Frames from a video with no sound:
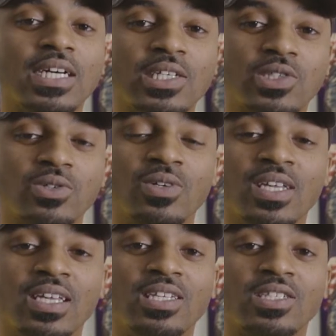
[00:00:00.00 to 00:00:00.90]
Hussle.
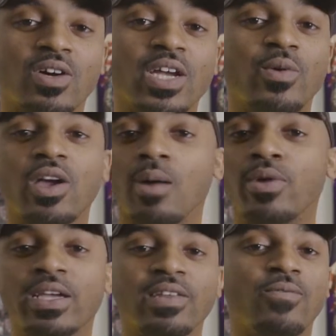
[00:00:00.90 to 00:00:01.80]
So here we are
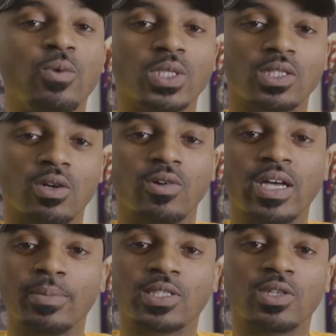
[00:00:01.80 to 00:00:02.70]
bringing it full circle,
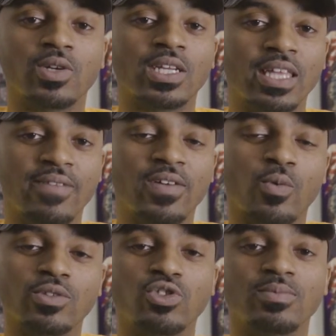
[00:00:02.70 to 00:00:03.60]
episode 11
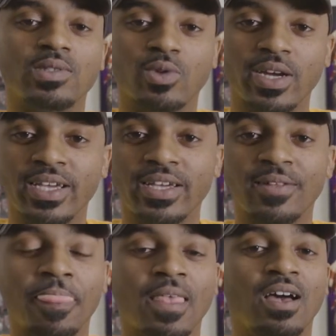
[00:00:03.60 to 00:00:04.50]
with Trippie Redd.
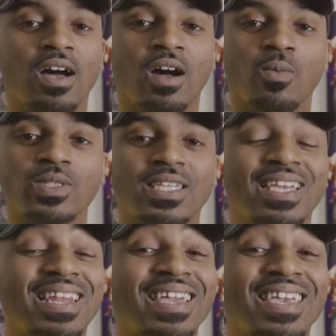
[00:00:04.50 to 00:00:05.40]
Once
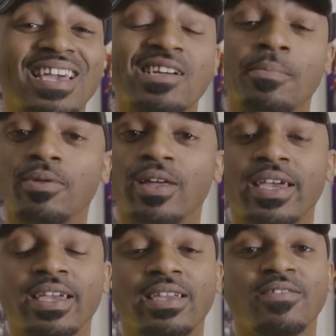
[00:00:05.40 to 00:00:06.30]
again, I can't
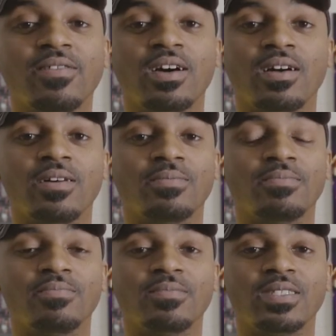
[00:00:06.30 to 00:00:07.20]
complain.
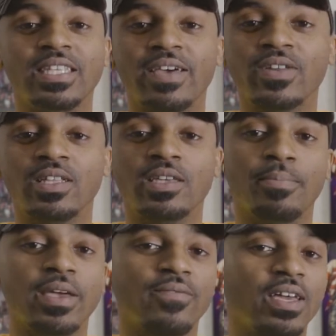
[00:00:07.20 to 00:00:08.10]
Definitely a
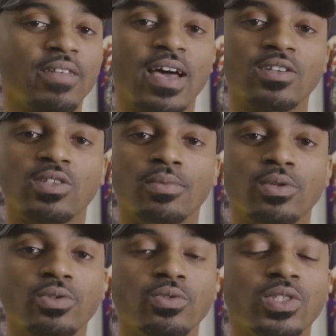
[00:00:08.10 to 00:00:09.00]
big fan of House of
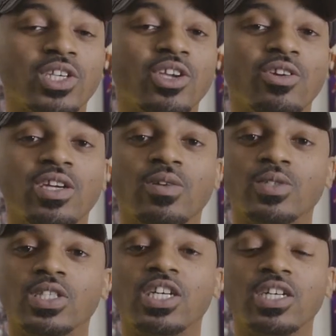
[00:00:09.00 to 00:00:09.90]
Blues. Security
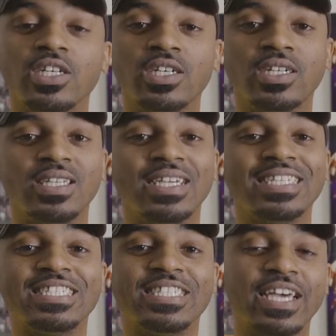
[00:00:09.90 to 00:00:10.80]
was good.
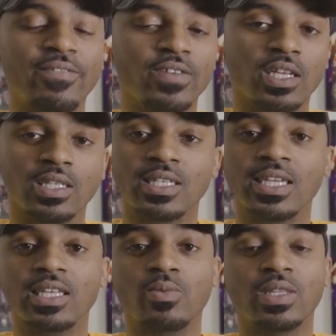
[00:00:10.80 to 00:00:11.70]
Definitely
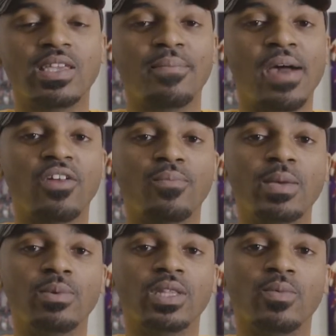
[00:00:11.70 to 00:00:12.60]
needed with the amount of
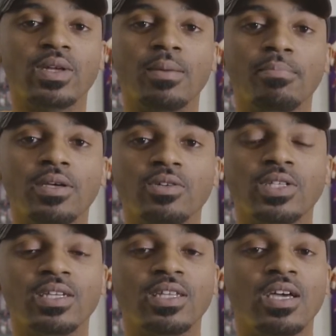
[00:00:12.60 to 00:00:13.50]
people that were in the
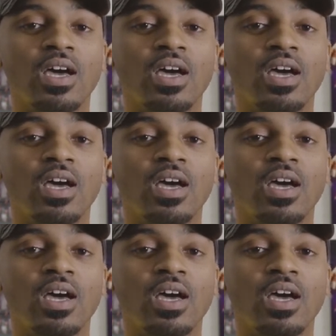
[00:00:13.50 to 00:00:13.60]
building.